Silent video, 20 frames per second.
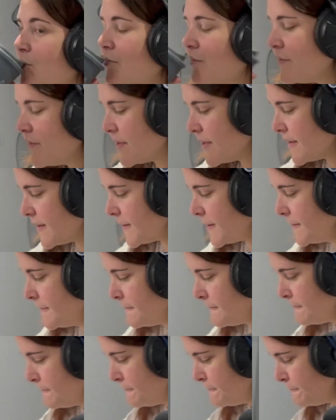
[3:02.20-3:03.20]

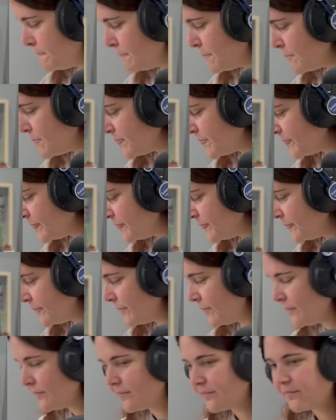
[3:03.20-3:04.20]

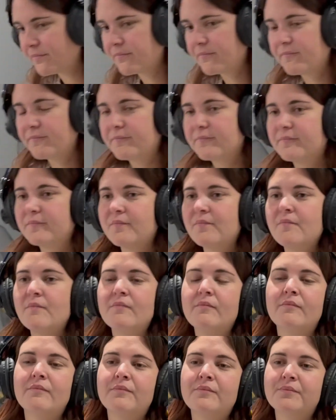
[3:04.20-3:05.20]

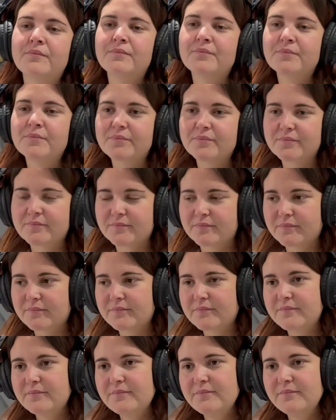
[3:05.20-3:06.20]

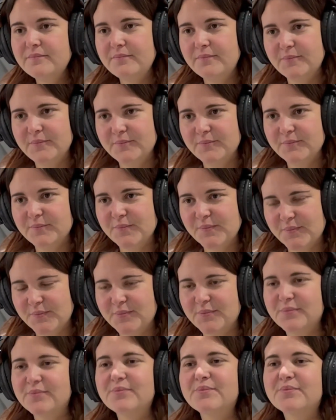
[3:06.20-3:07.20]

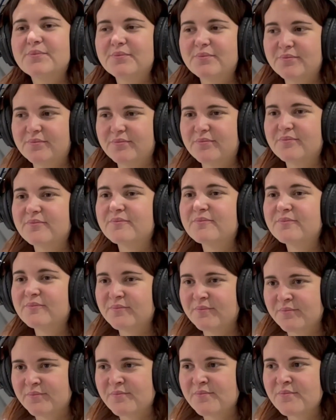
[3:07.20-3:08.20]

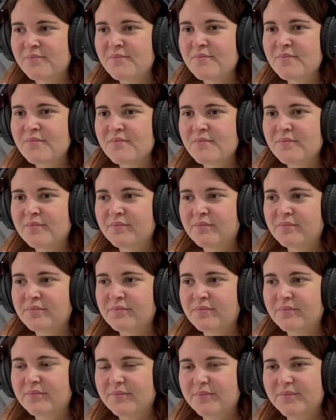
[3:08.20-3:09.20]

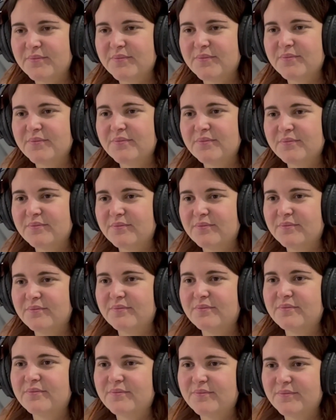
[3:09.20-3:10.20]
No words are spoken by the person on screen.